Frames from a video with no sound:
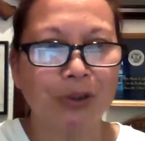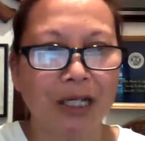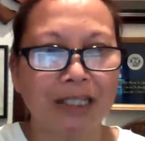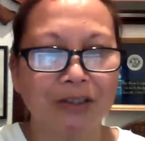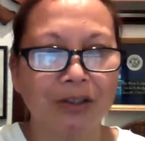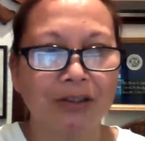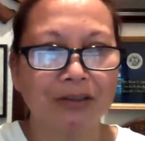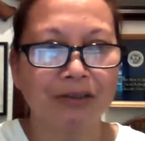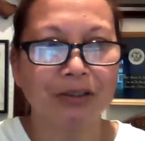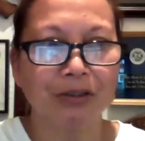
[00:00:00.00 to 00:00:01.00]
thought,
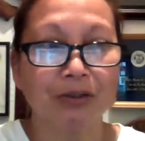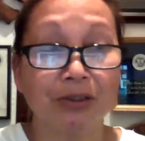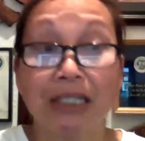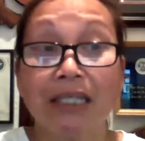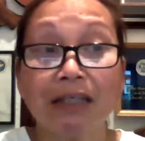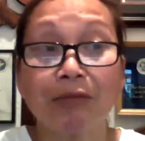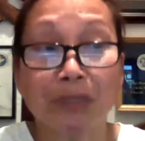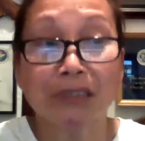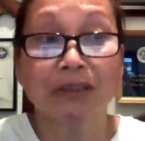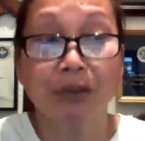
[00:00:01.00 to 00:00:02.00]
the heat
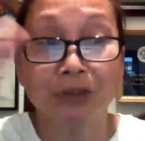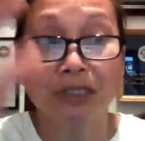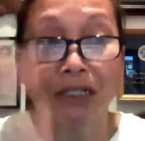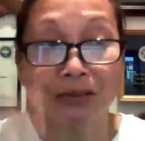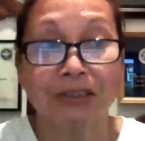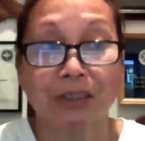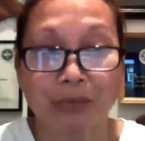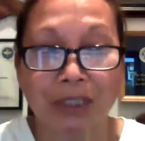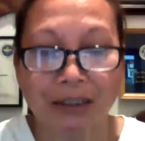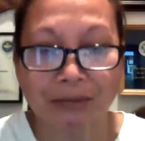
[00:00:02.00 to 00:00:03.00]
must go down
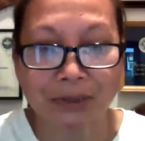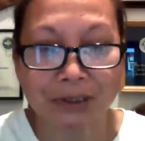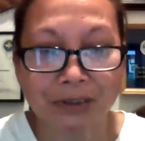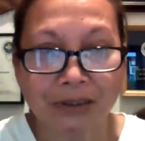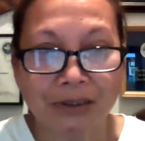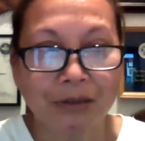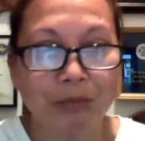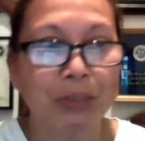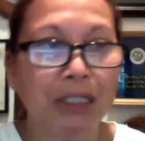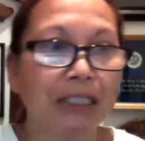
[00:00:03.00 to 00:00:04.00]
sometimes.
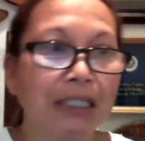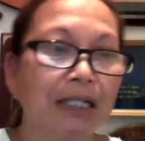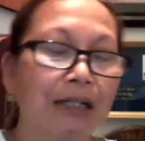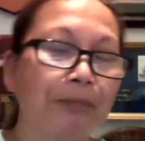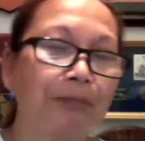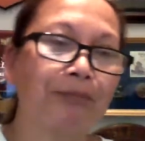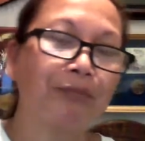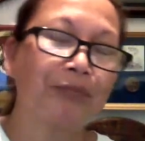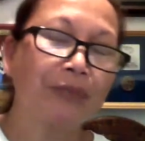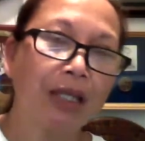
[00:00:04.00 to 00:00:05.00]
But
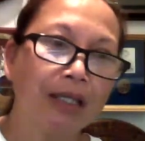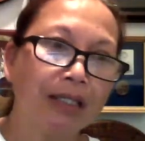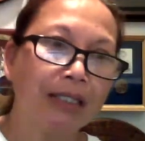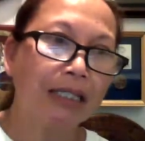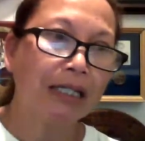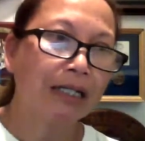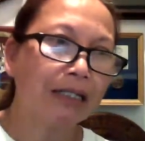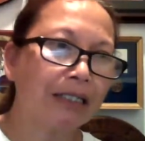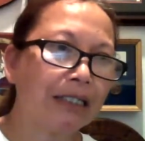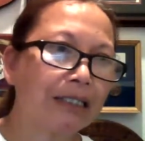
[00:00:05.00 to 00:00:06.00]
the
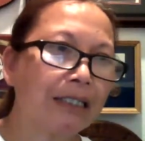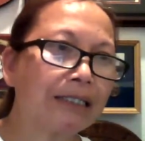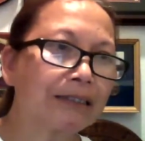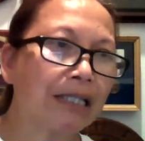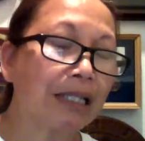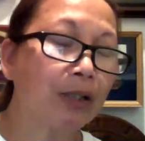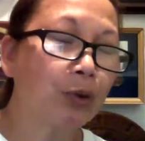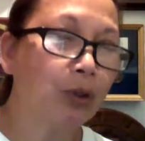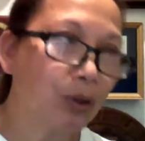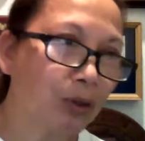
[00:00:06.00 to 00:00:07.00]
it takes a low
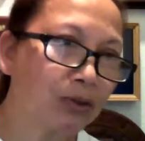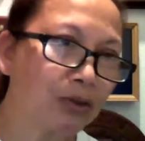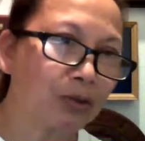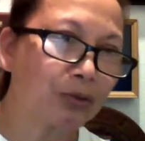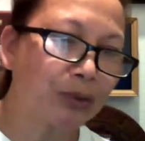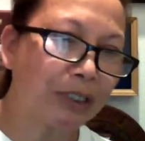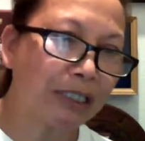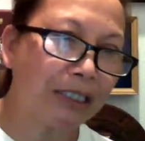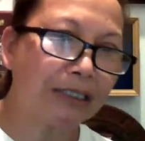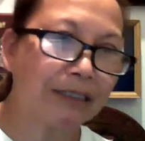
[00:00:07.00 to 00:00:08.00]
long to
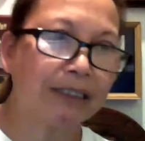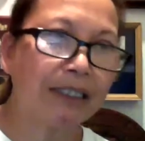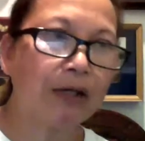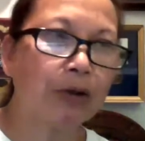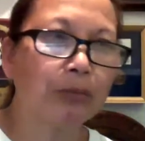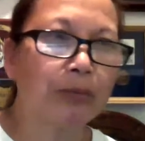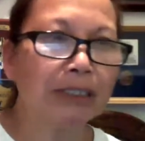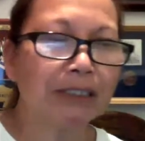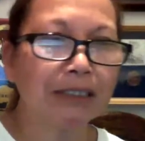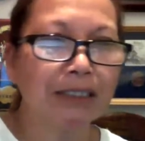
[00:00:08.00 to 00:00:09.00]
reheat the
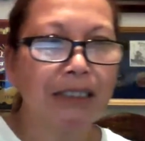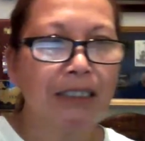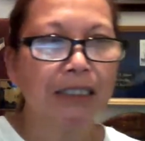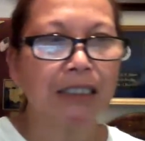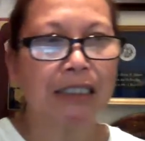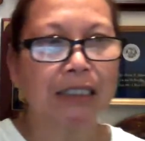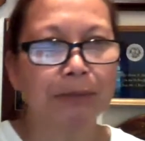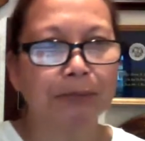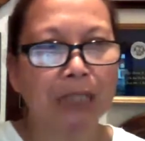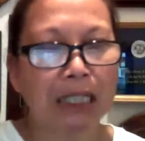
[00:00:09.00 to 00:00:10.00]
oven.
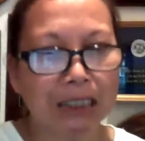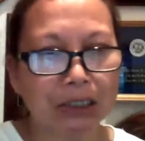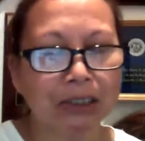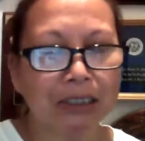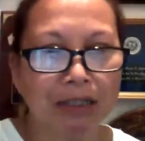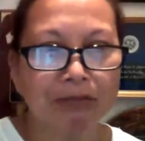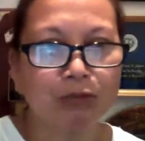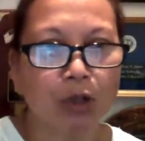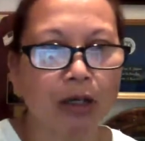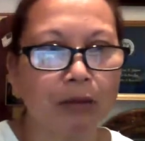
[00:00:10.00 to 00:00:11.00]
I learned that
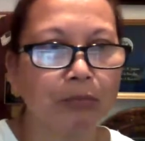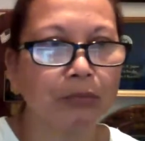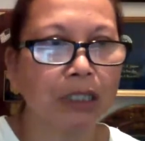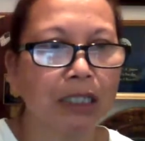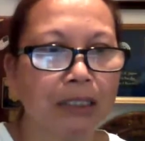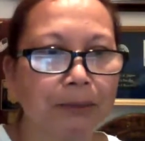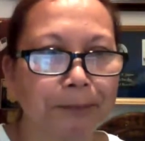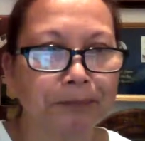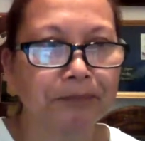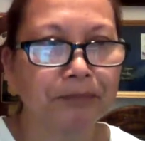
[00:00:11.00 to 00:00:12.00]
from
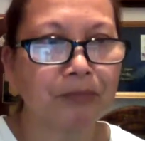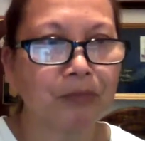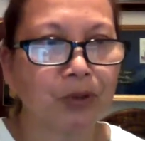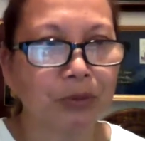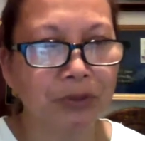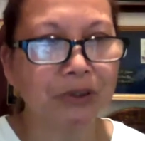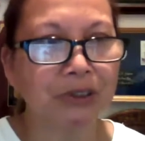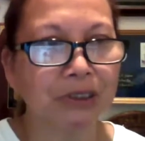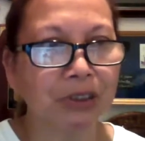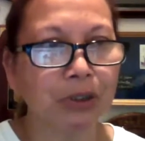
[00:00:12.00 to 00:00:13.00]
previous.
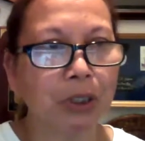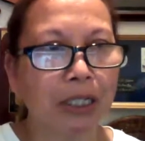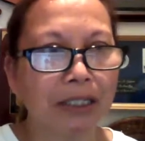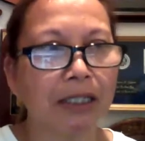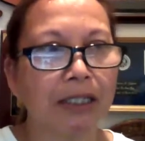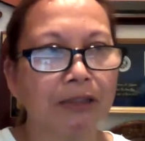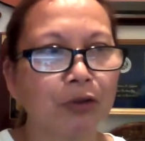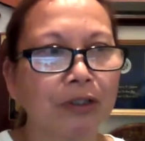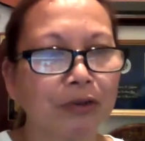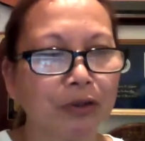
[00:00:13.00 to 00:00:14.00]
I tried
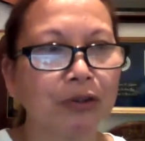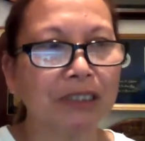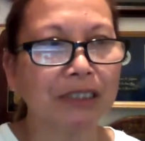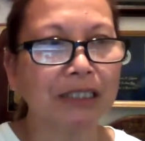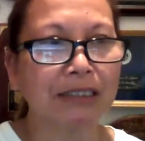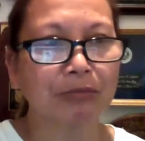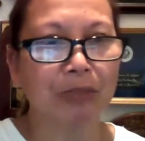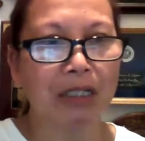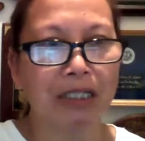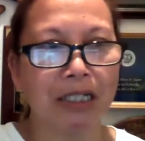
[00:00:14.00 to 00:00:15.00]
to use it as my